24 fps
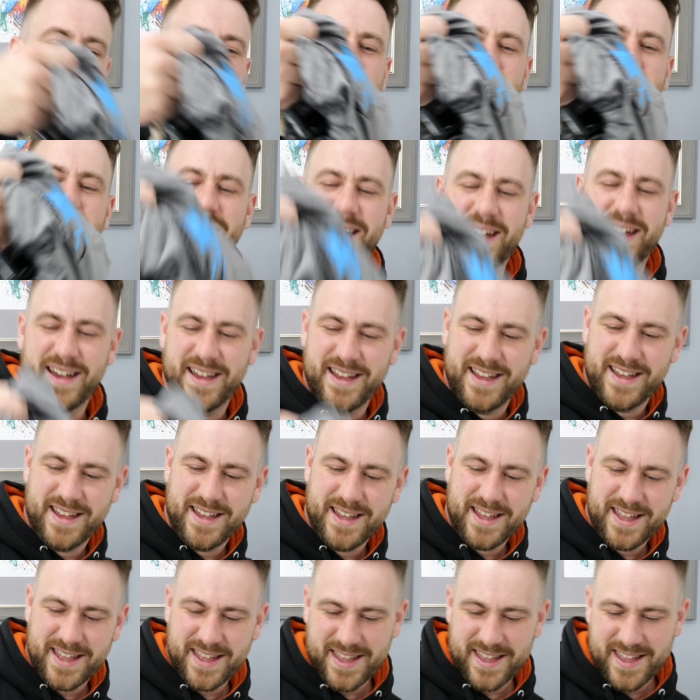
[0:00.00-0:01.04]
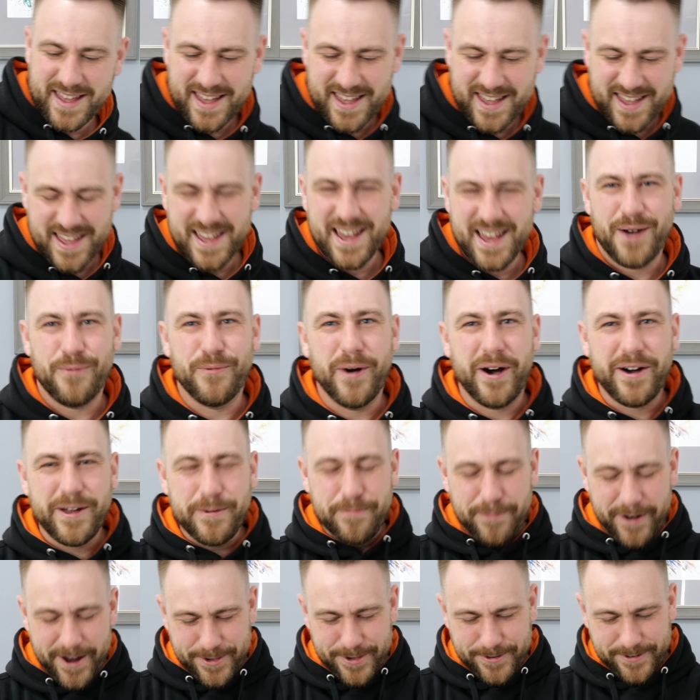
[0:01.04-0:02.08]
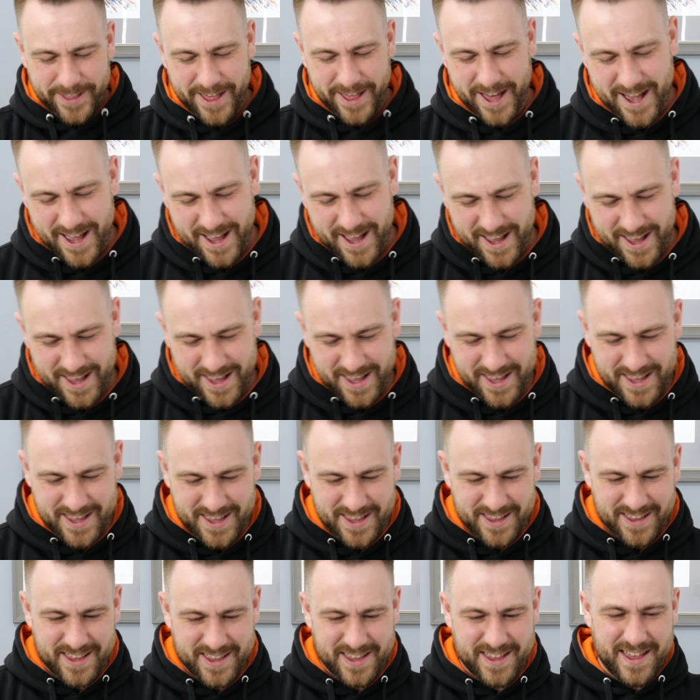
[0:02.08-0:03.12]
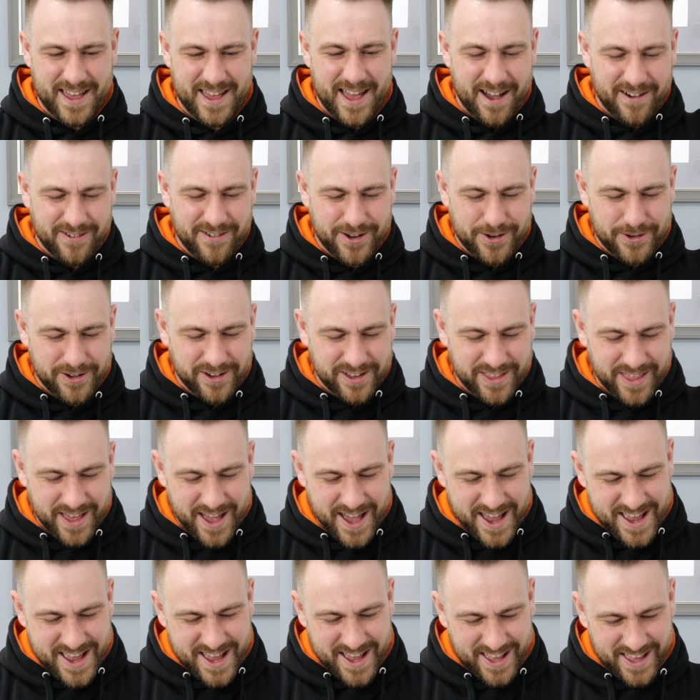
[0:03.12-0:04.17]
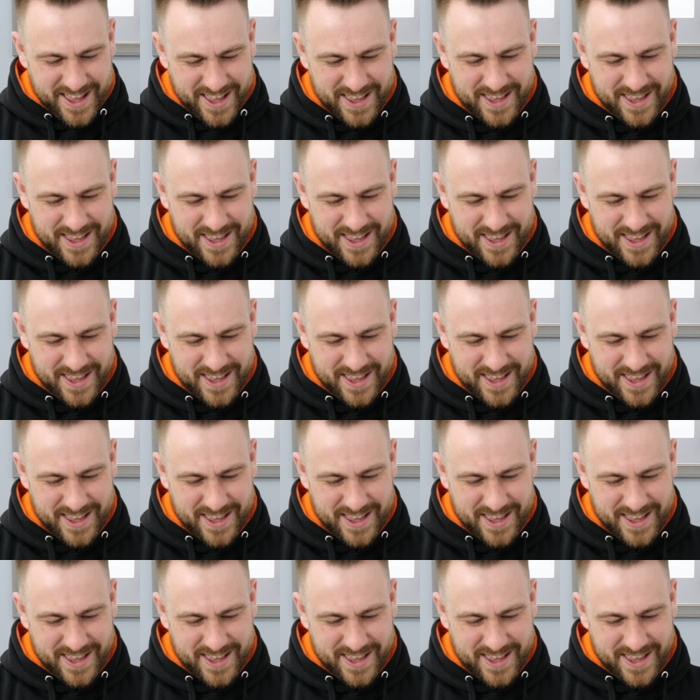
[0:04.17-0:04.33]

I'm well impressed with that. How cool are they?